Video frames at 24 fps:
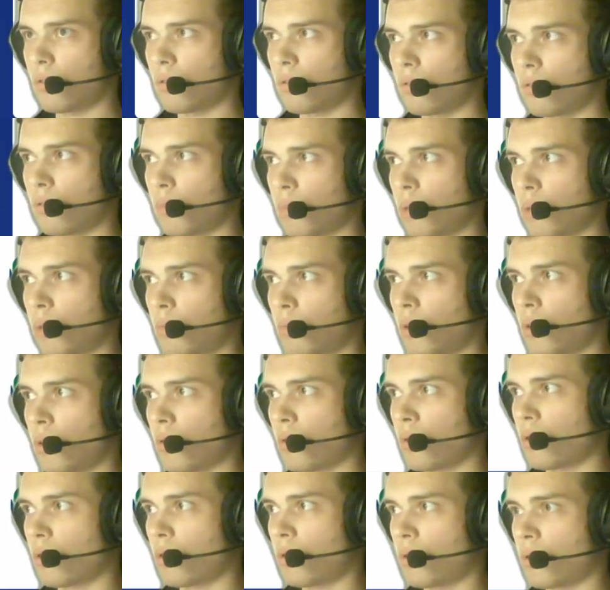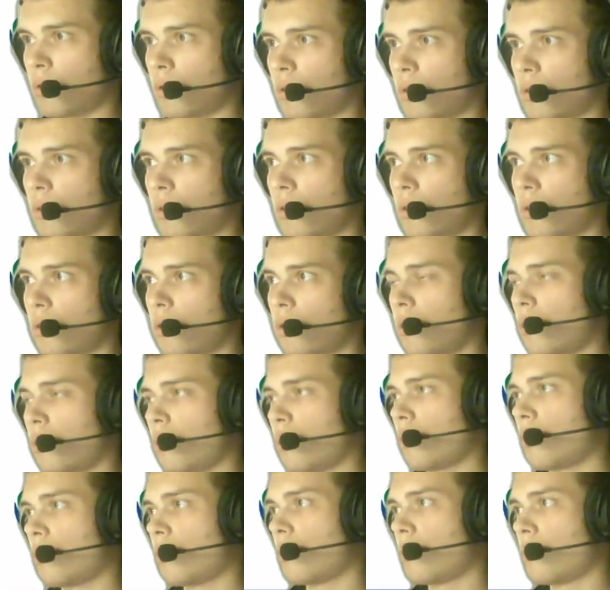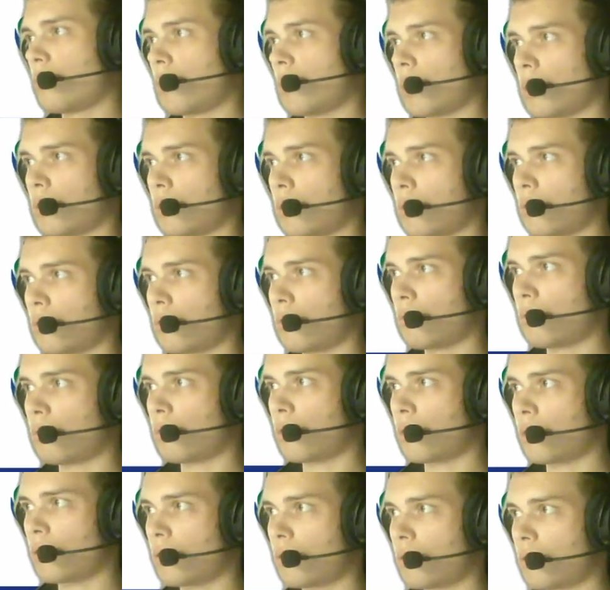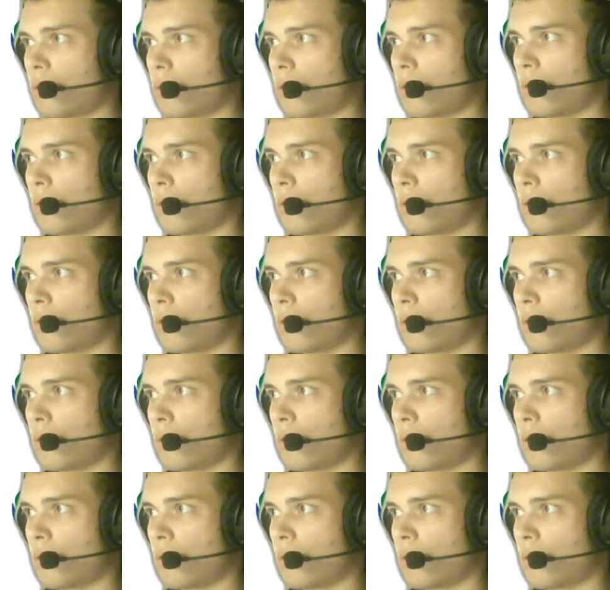Maybe not here. Okay, so let's.